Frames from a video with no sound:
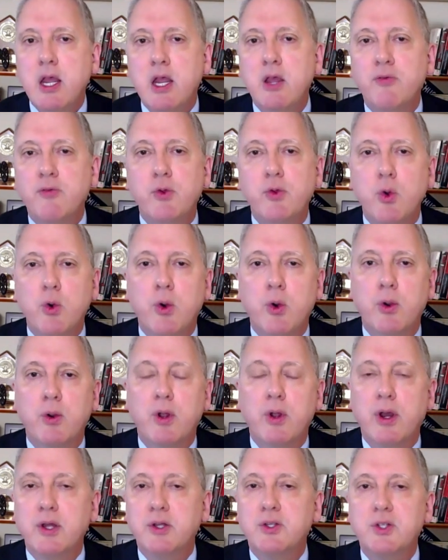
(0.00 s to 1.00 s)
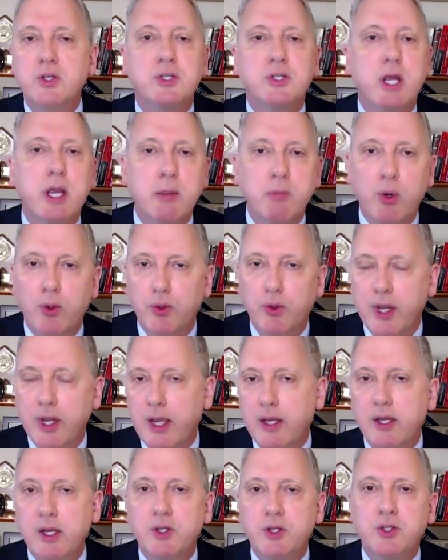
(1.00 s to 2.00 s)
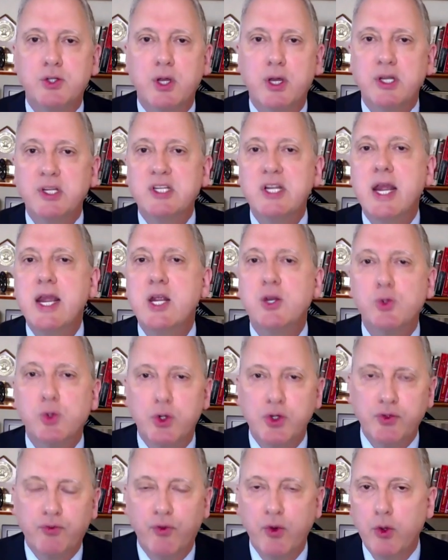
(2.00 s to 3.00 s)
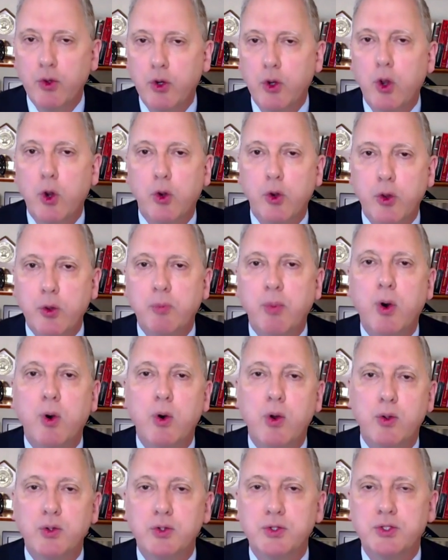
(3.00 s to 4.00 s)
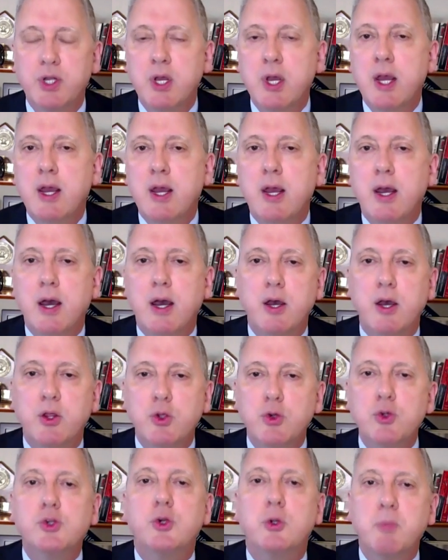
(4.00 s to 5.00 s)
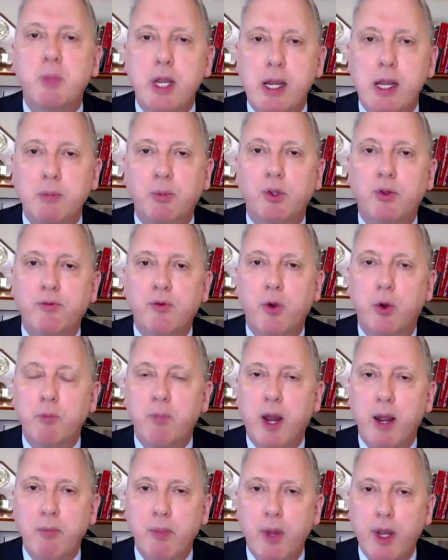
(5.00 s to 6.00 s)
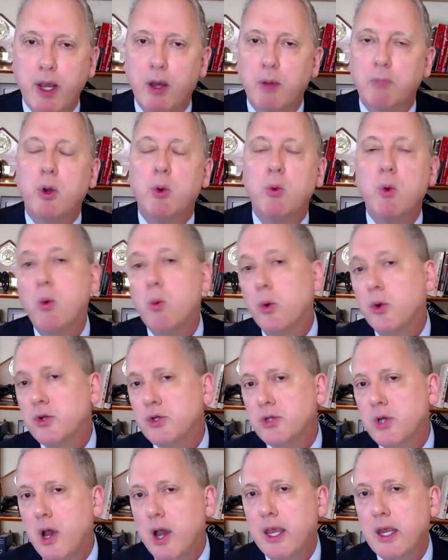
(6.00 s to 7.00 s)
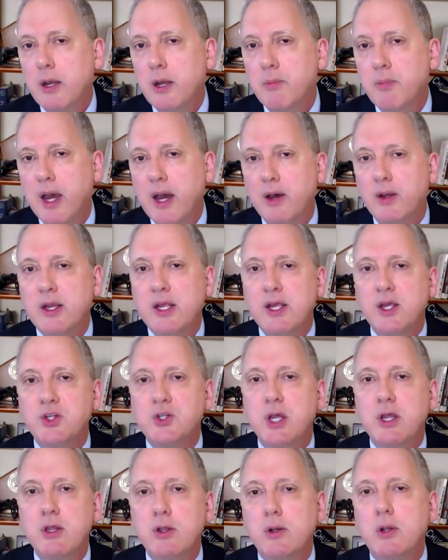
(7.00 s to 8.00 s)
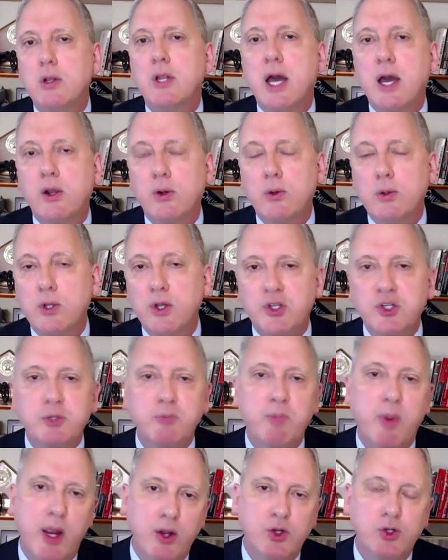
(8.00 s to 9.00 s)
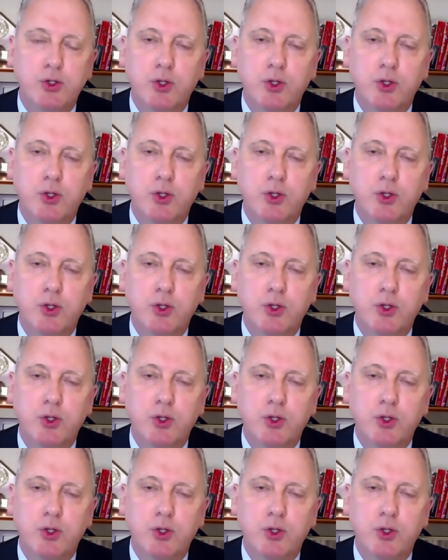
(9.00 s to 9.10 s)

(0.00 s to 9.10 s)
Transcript: if you're uh, disabled and it's uh, dangerous for you to go to the polls, uh, you should be able to vote by mail. But what we're talking about is a unilateral expansion